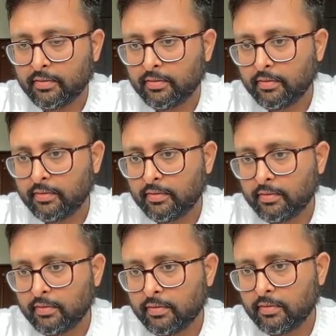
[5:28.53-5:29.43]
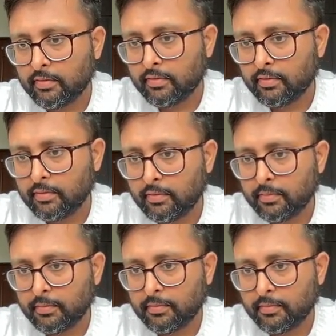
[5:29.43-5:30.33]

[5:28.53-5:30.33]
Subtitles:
(no one is talking)